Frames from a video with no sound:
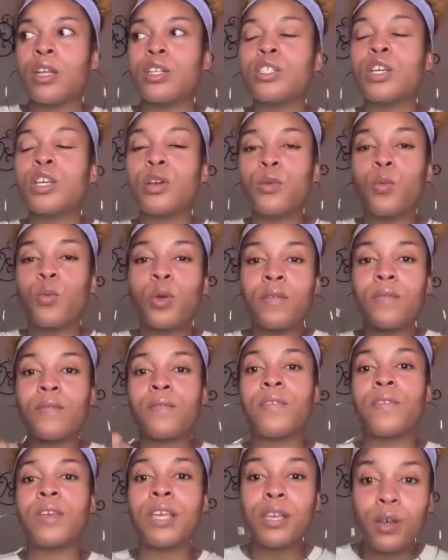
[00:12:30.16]
to
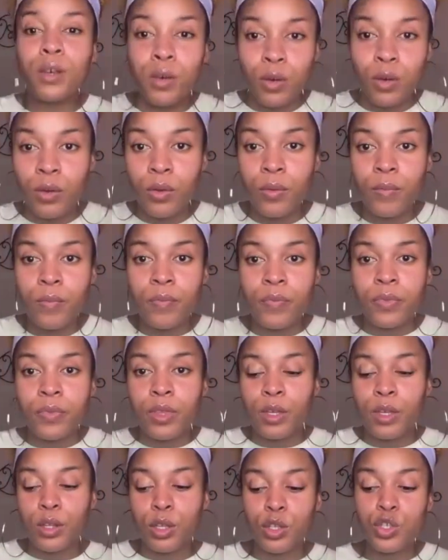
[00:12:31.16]
reveal
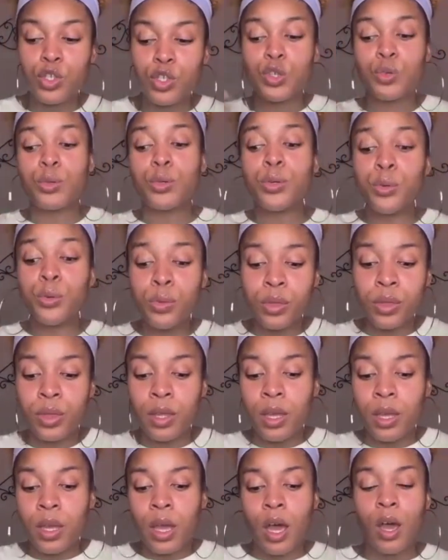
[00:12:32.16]
the truth
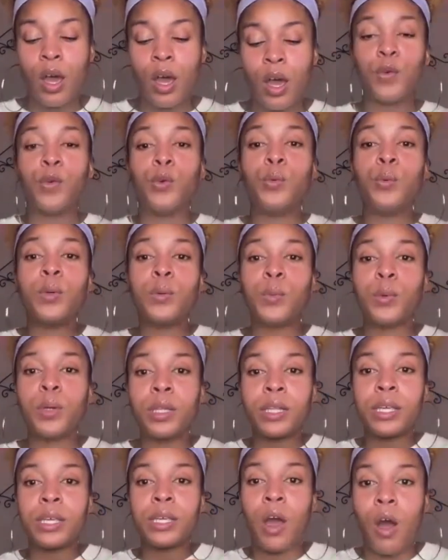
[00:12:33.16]
of who we
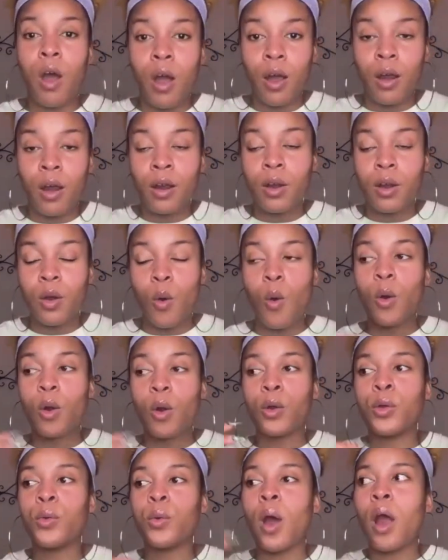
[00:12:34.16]
really are or
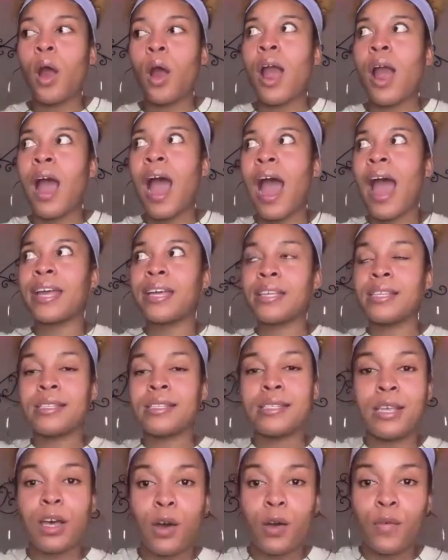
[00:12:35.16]
who our highest
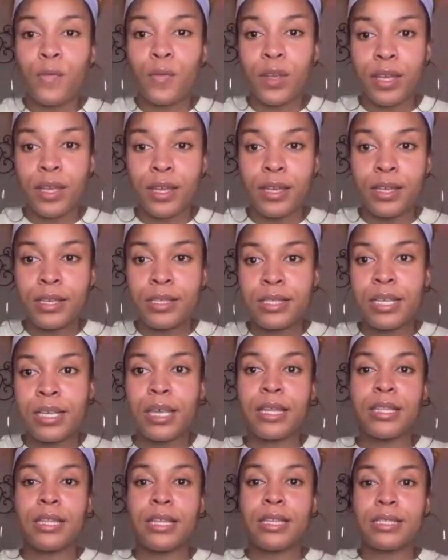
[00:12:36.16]
self is
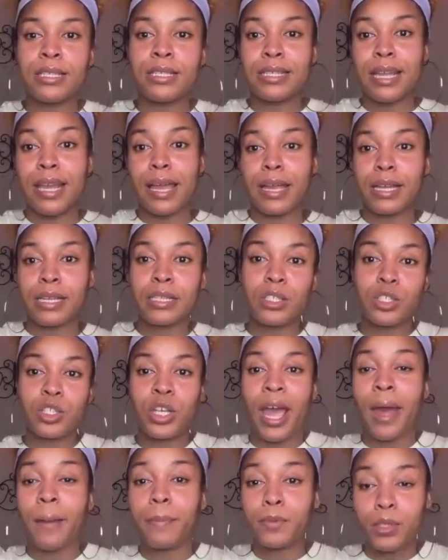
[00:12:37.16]
in this next
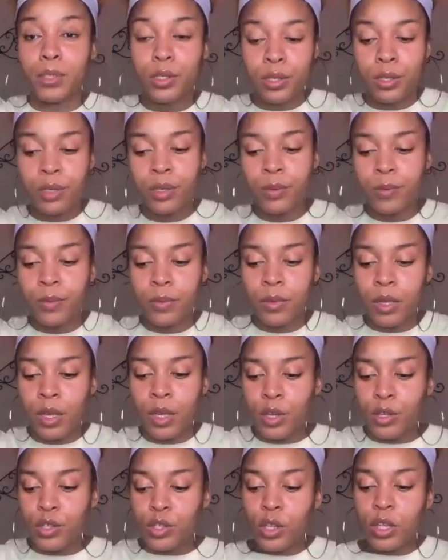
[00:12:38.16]
chapter
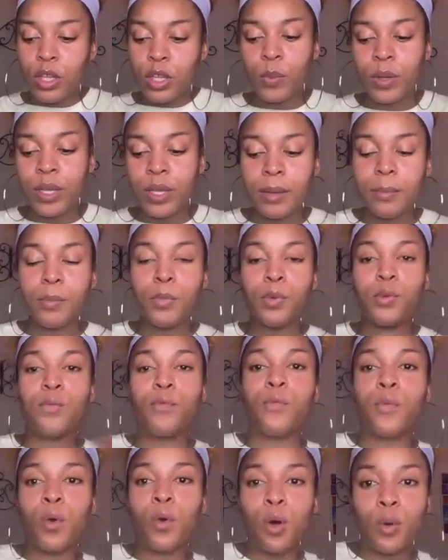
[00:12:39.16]
so that we can move
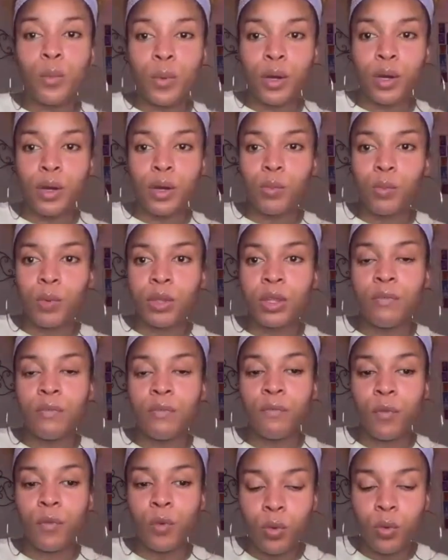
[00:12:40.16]
forward with the
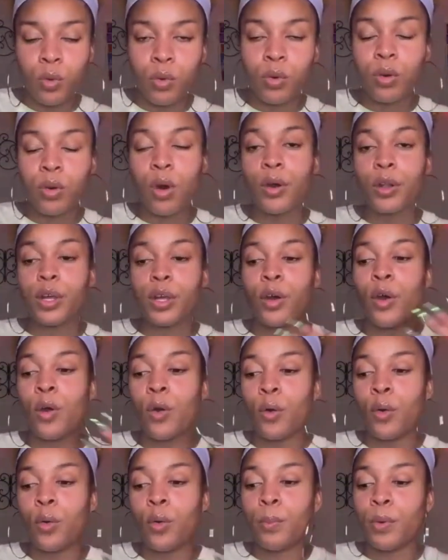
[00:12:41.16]
Fool on a
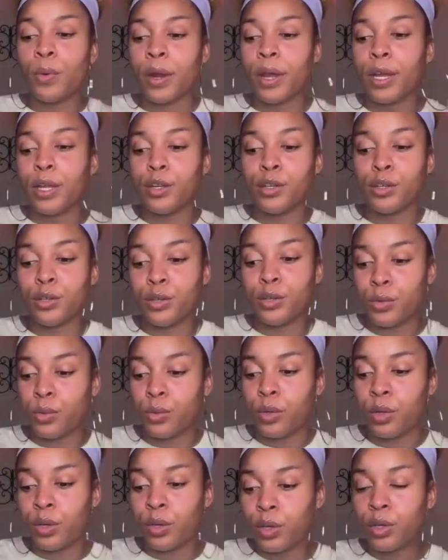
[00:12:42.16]
whole brand new
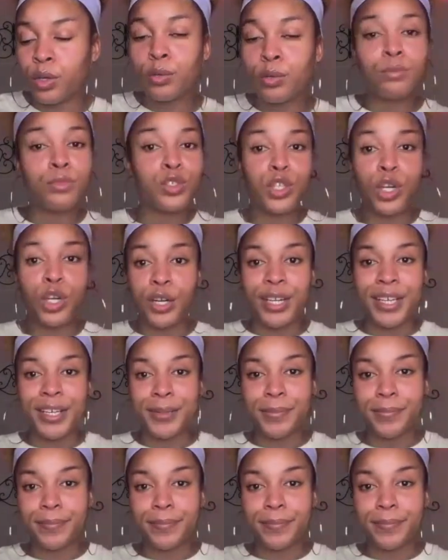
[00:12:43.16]
journey.